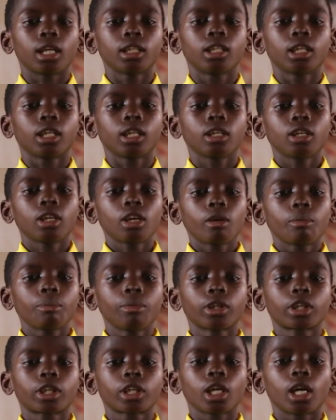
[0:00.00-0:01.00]
Ade,
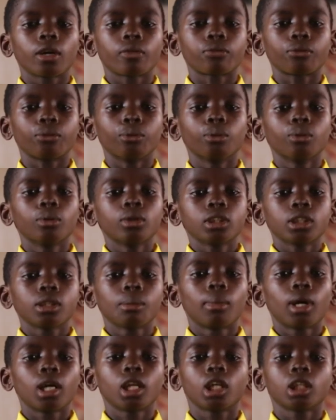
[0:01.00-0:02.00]
be careful."
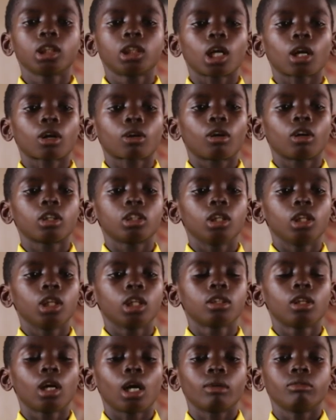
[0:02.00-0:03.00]
The manager called the
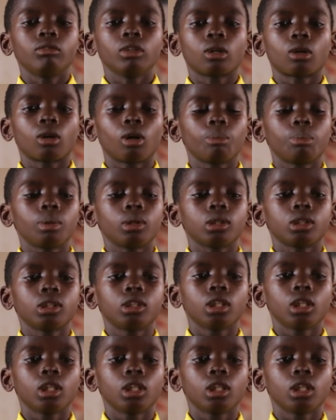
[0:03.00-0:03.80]
leader of the company.